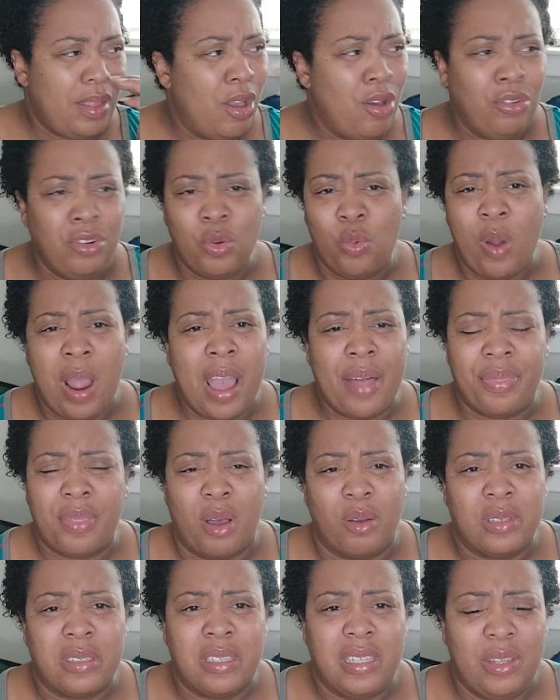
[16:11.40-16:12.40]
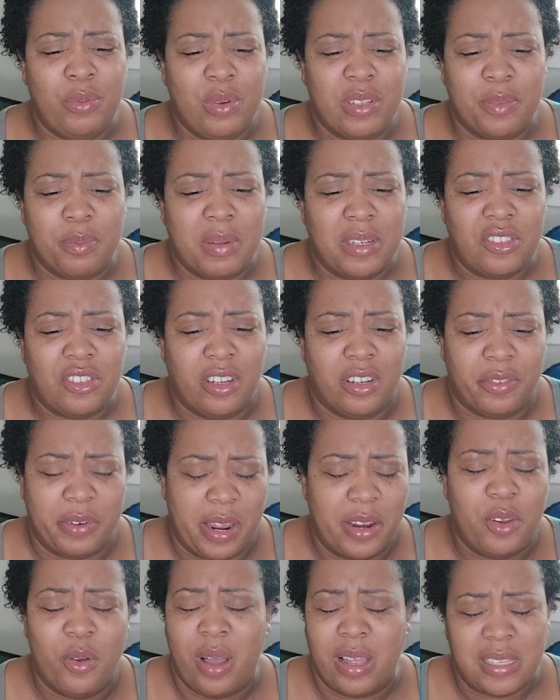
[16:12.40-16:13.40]
don't know why I thought Steve was much younger.
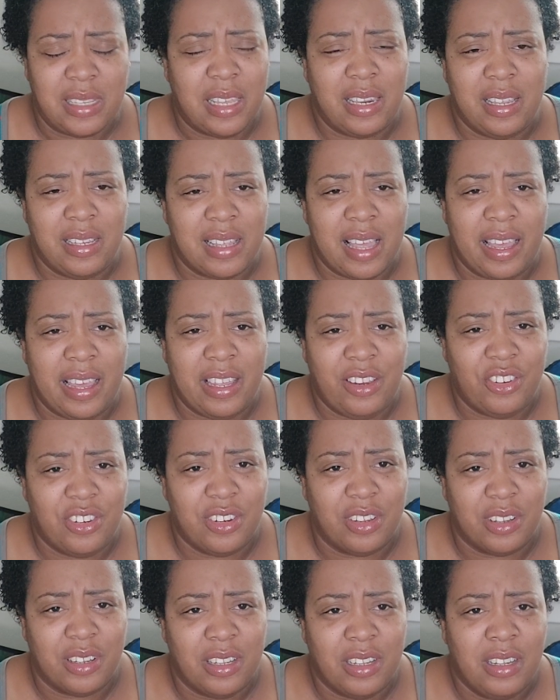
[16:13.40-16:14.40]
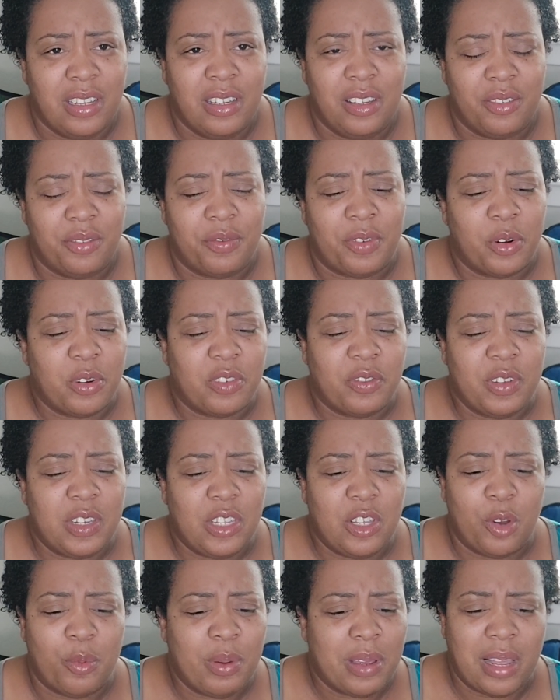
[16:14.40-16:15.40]
I know I said his age in the first
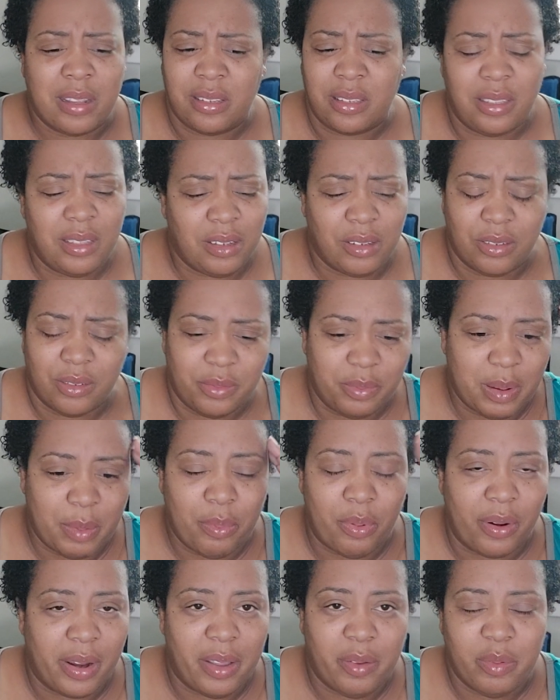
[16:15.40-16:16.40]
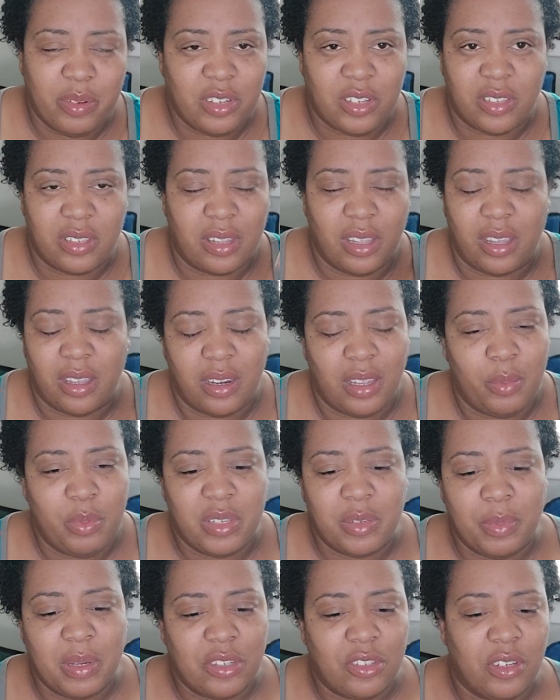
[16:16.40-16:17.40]
video, but I still, my brain was just thinking he
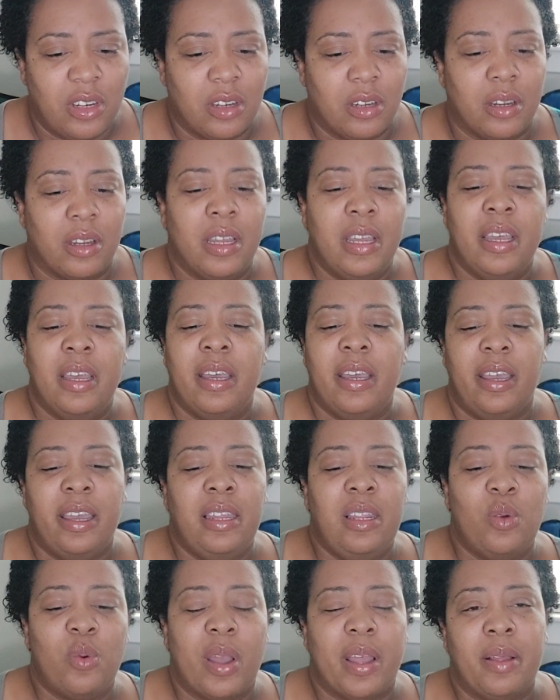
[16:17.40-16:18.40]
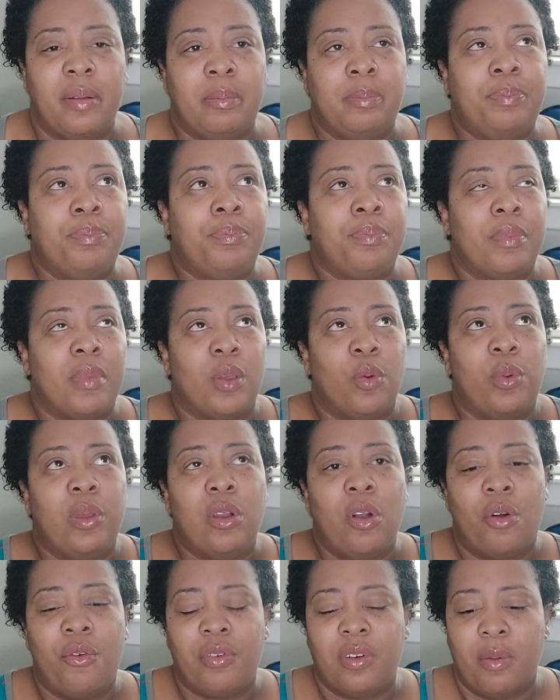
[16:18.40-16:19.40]
was much younger. Anyway, we
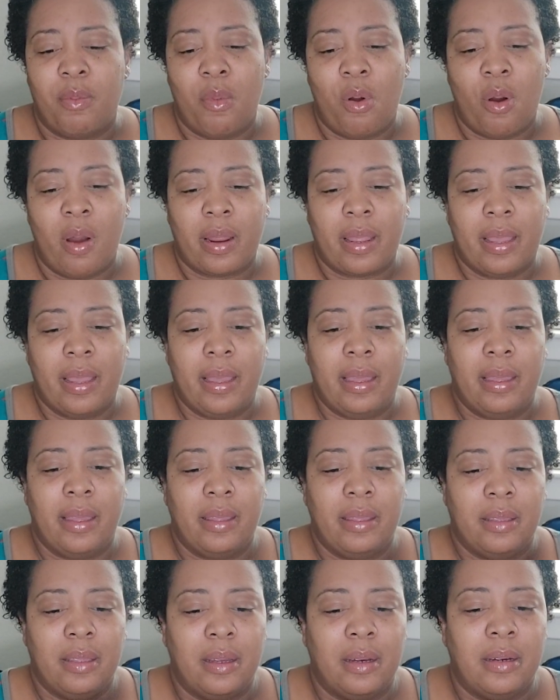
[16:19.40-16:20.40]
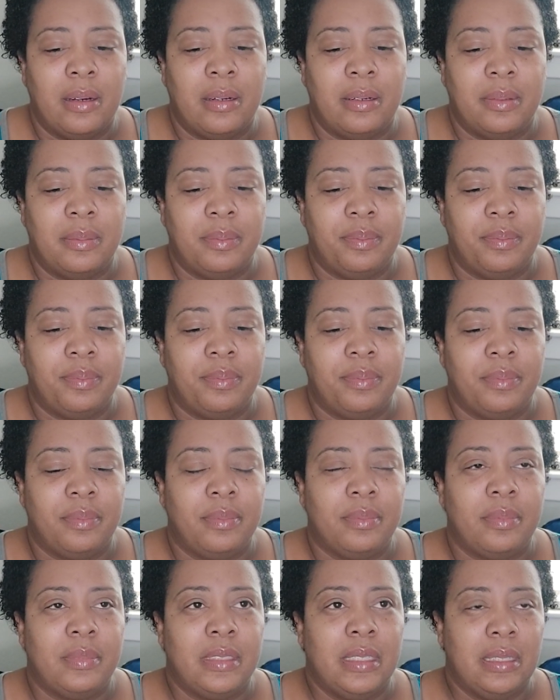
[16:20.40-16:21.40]
go over to Mark and
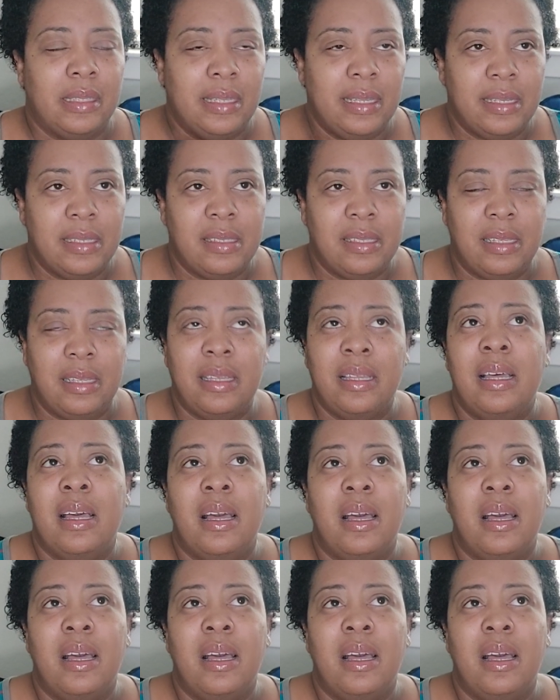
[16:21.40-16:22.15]
Lindsay.